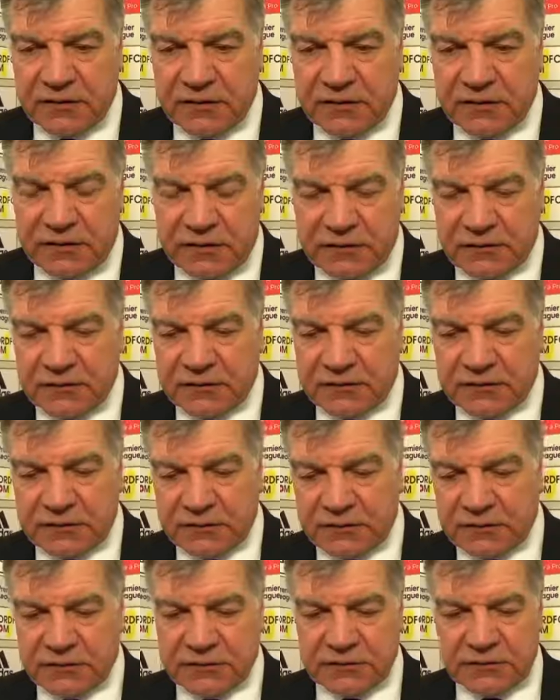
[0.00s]
Sam, do you feel a
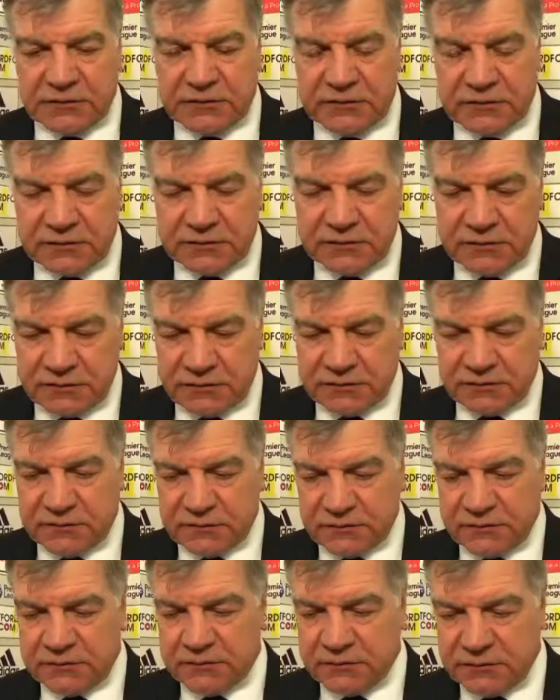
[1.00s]
little bit robbed there
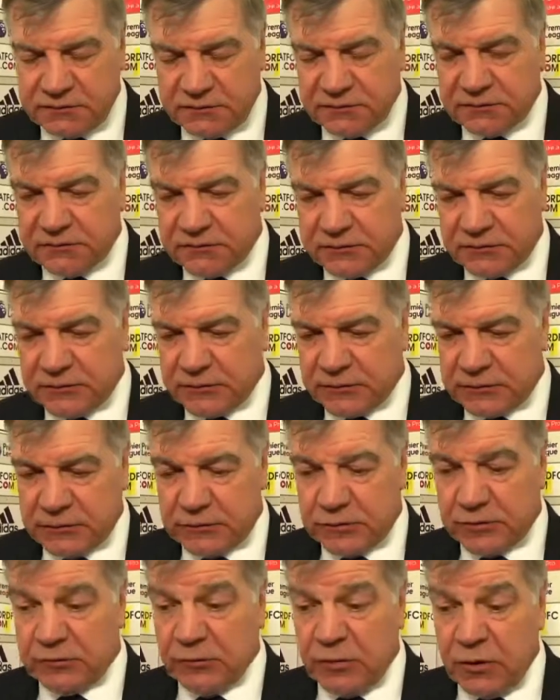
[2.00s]
with that late goal?
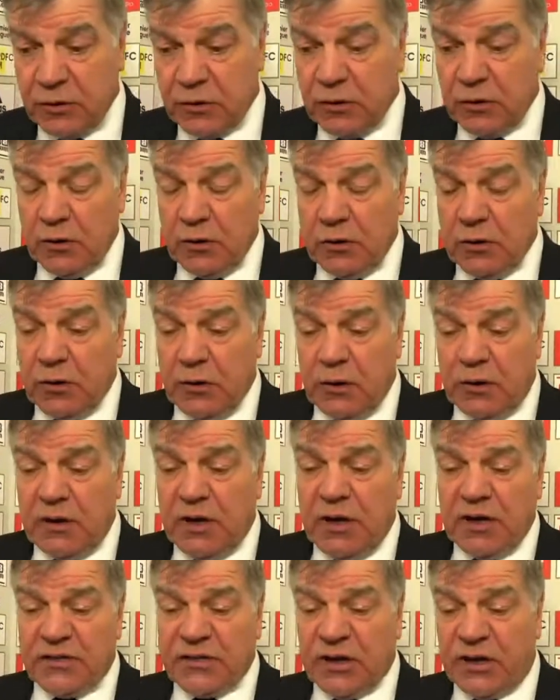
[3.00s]

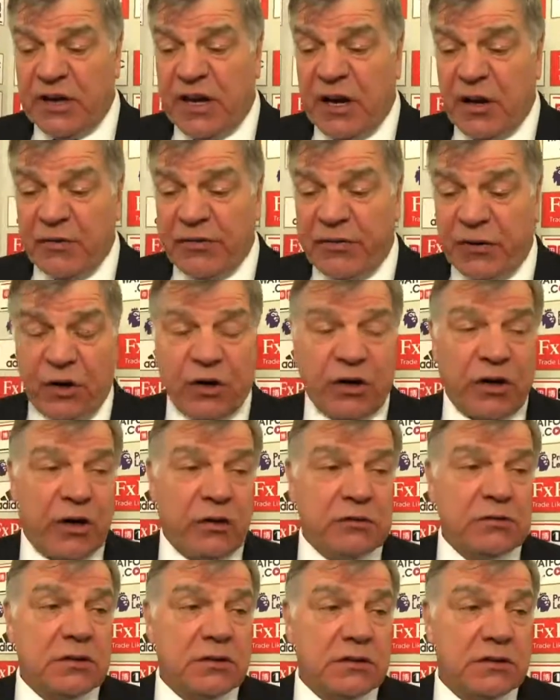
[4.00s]
Yeah, it's only our fault
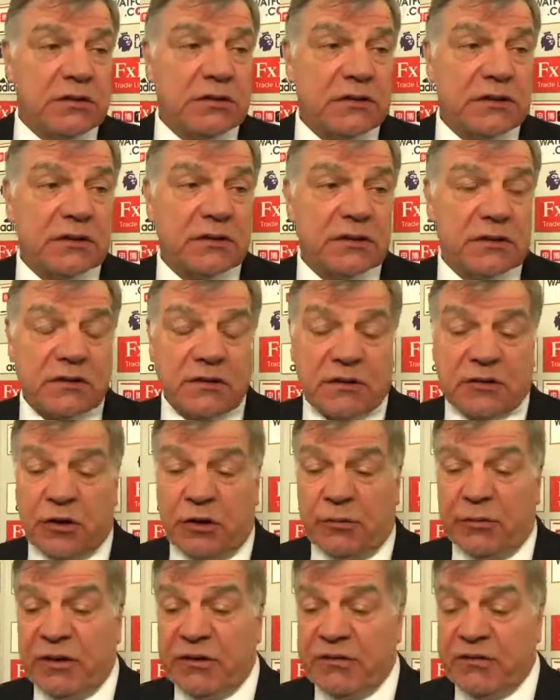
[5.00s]
though. It could
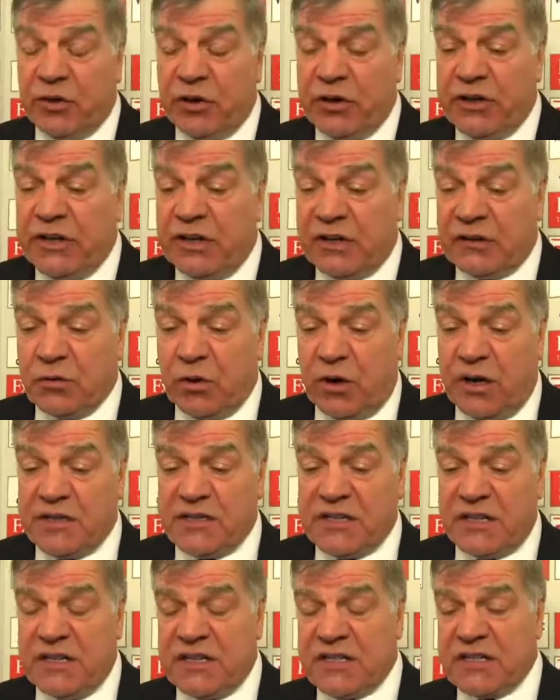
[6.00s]
have been avoided
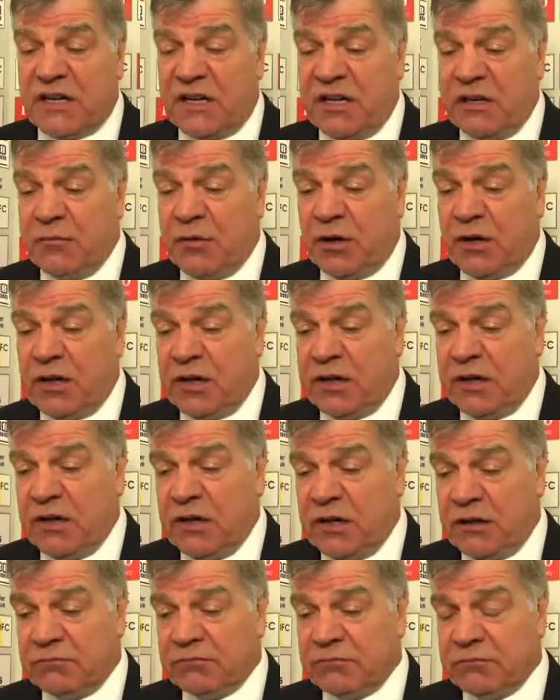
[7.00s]
quite easily by
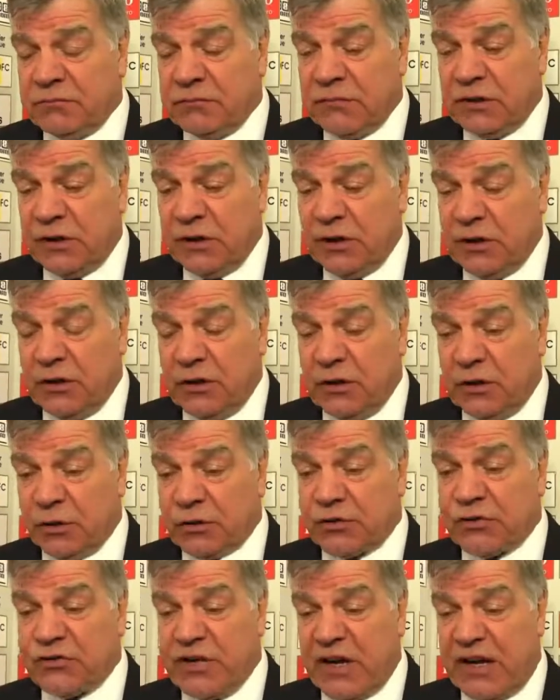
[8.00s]
um,
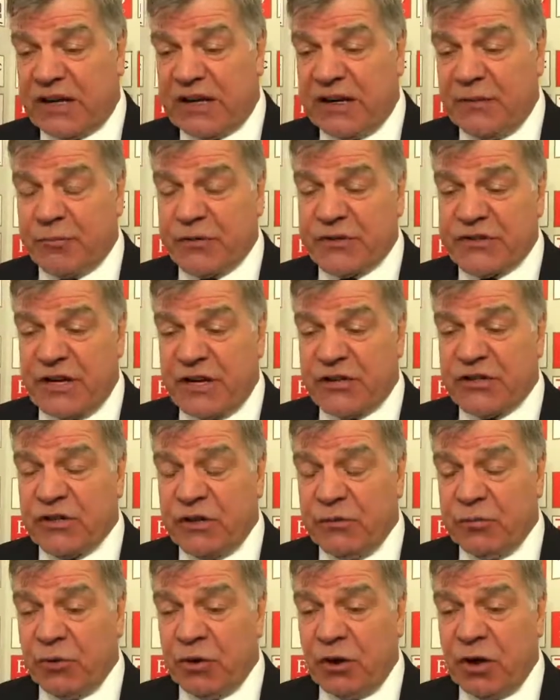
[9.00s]
us taking possession
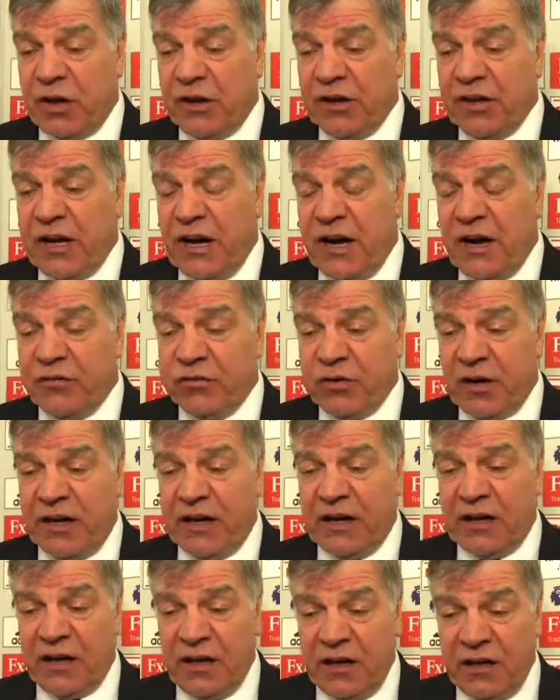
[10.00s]
of the ball on the halfway
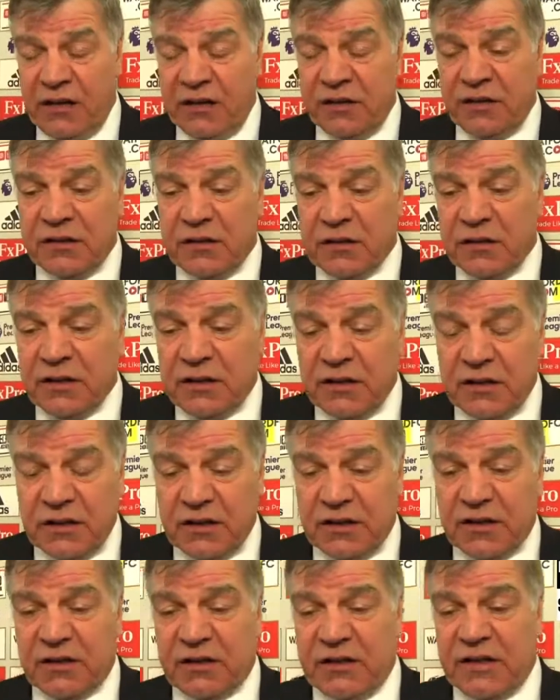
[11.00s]
line and
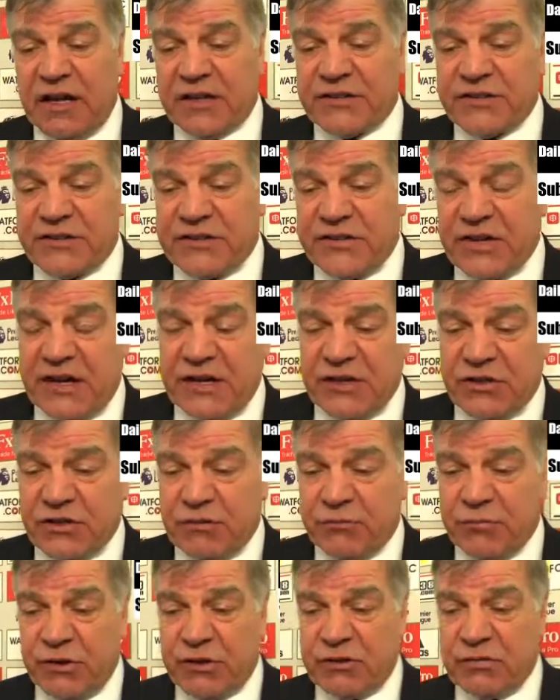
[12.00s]
the
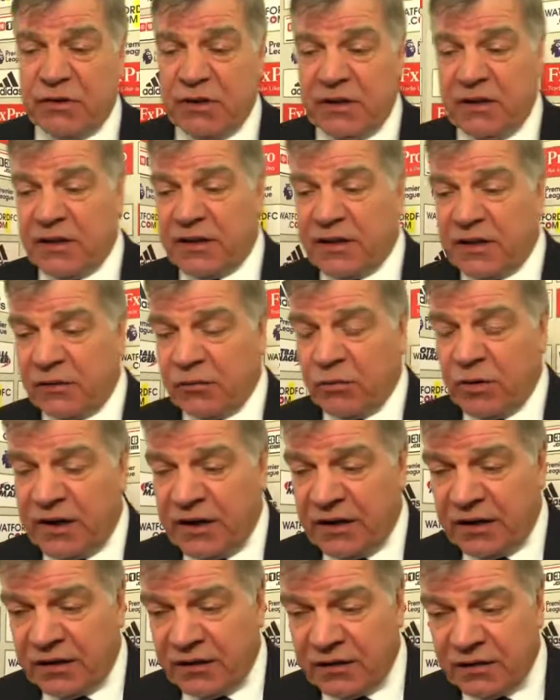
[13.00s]
hesitation between, I think,
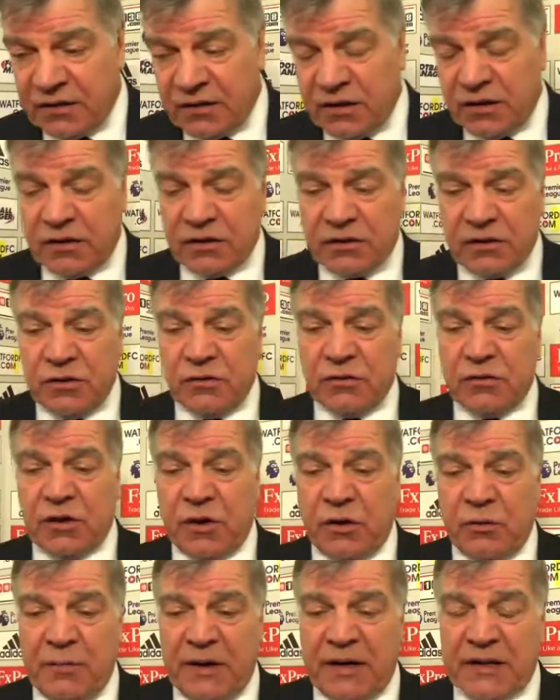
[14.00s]
Wayne and uh,
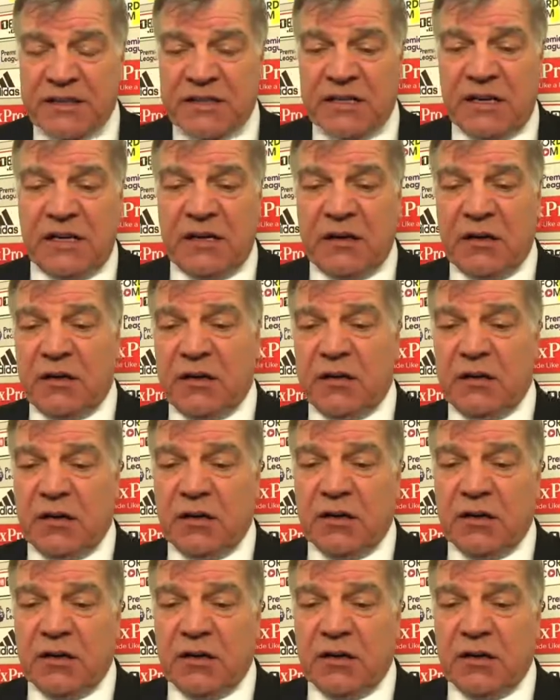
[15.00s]
Cuco Martina